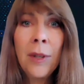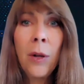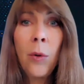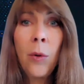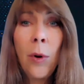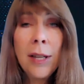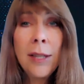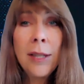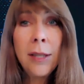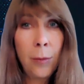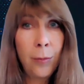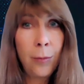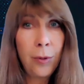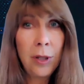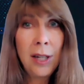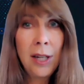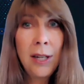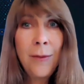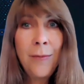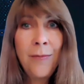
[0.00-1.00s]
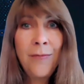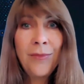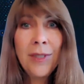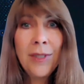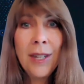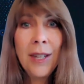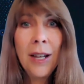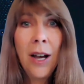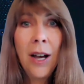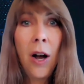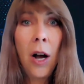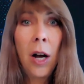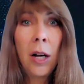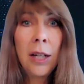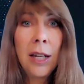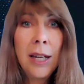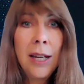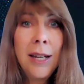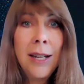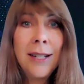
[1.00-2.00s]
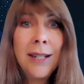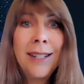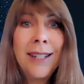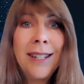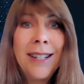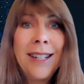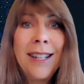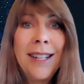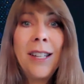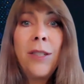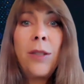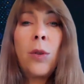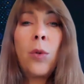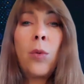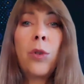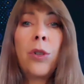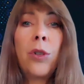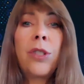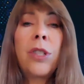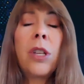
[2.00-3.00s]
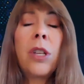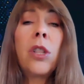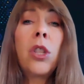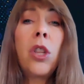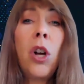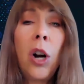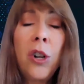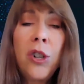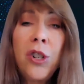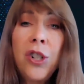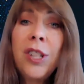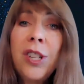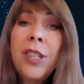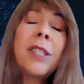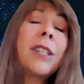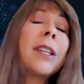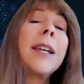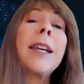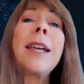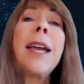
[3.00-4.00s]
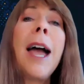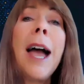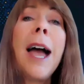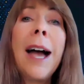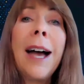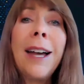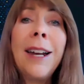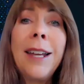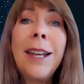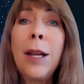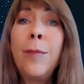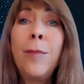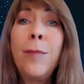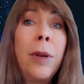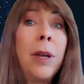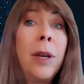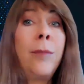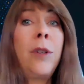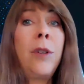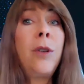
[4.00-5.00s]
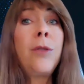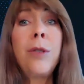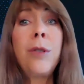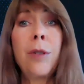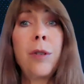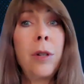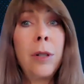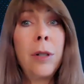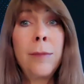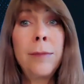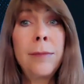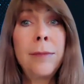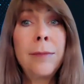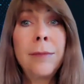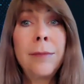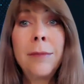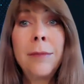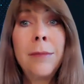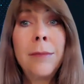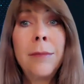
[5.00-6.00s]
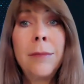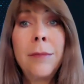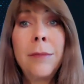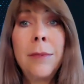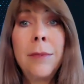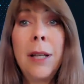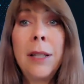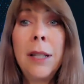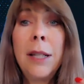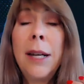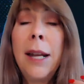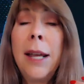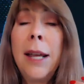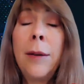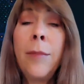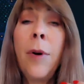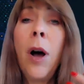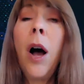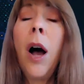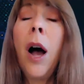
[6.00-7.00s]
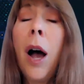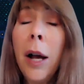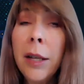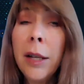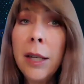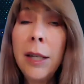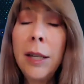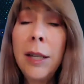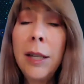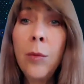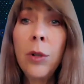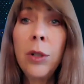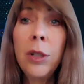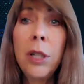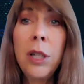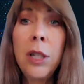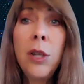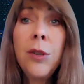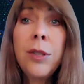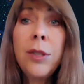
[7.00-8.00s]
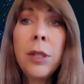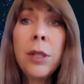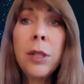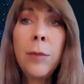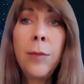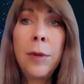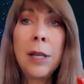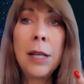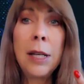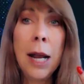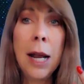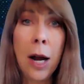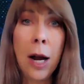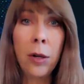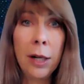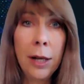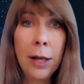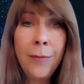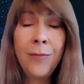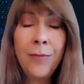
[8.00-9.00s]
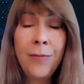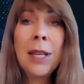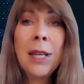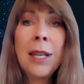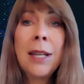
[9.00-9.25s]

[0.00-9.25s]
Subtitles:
Quite simply, Augie is the world's largest CAD and BIM user group. And the name Augie, well, it used to be an acronym.